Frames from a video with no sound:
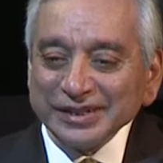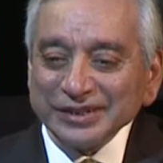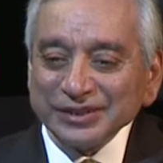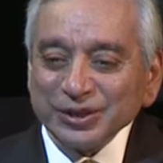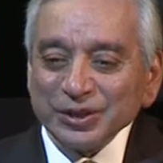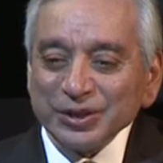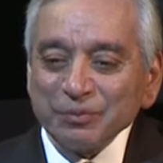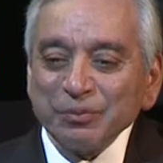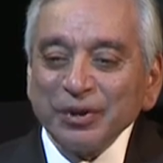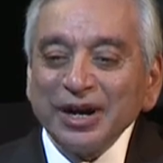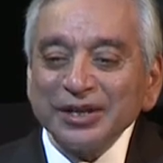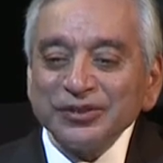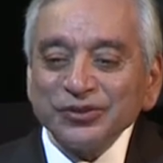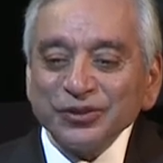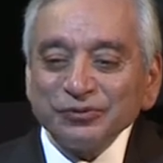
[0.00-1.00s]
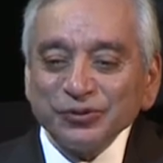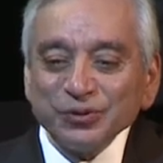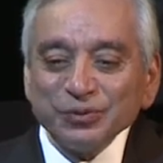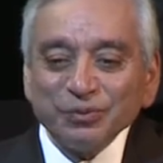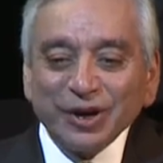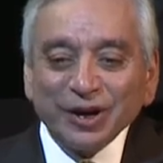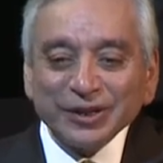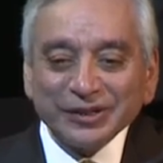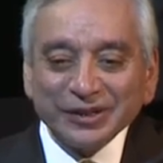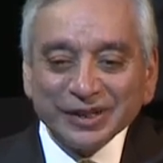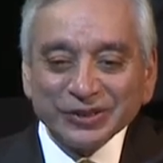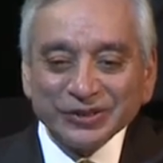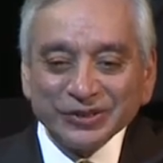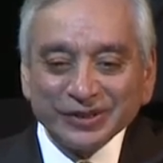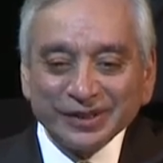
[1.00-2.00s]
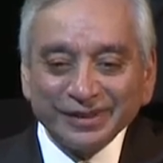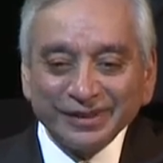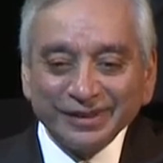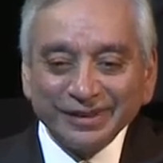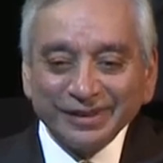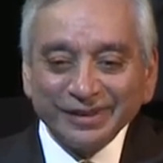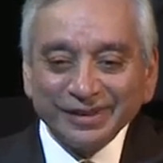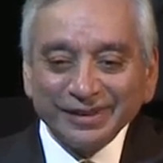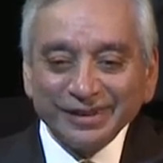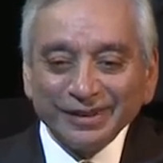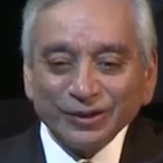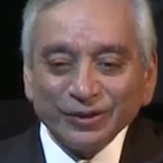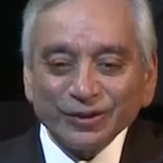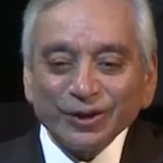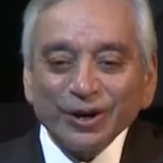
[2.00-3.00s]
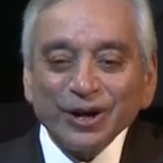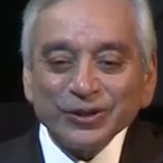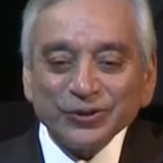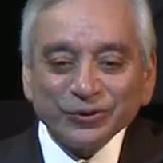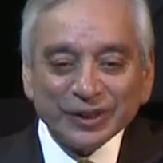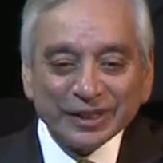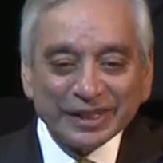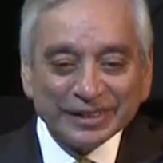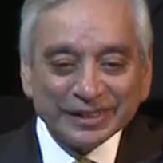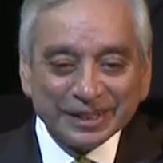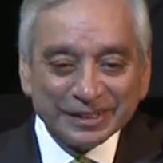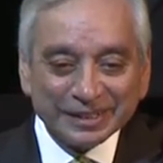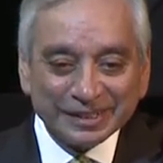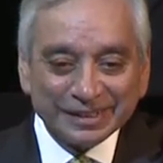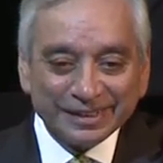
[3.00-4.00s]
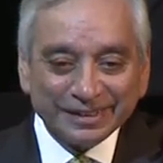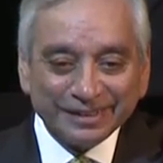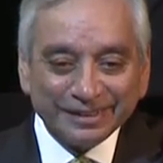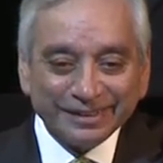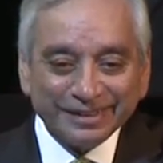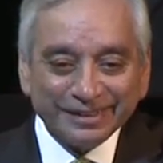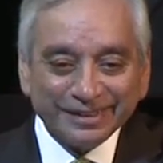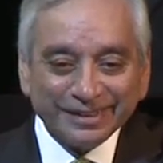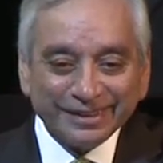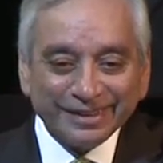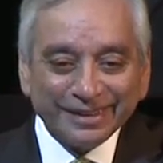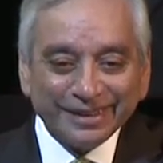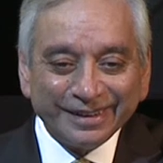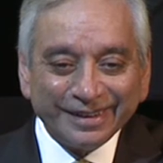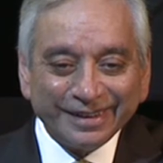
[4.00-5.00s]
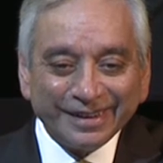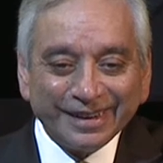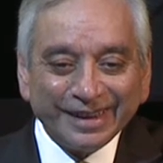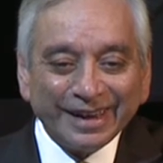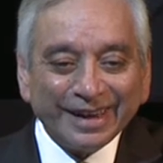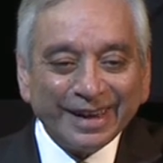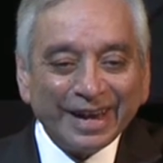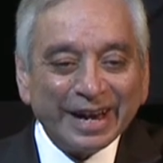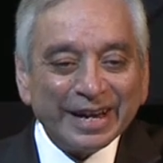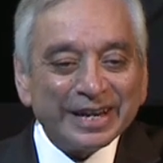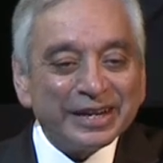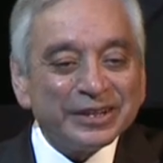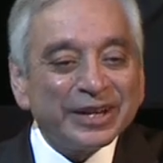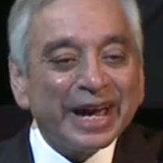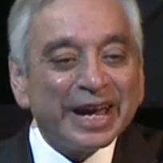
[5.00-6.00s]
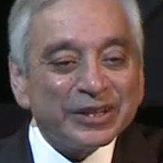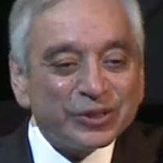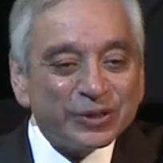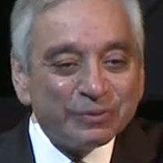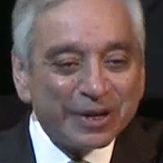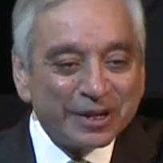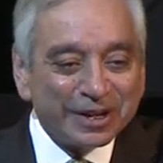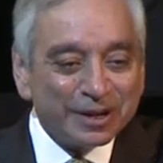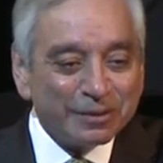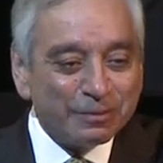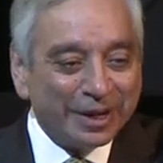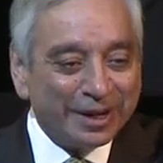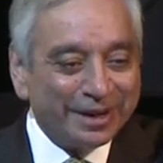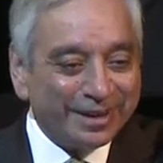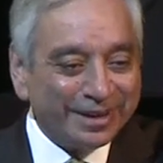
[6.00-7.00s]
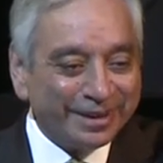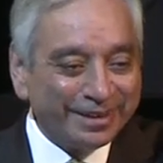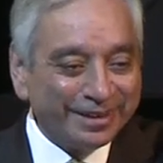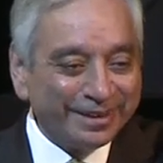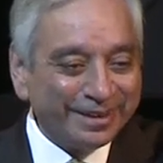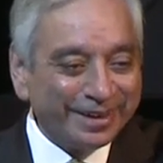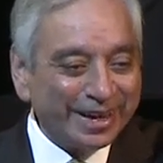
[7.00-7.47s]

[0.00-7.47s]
to your institution, the A3 in India, which is highly unusual and very praiseworthy.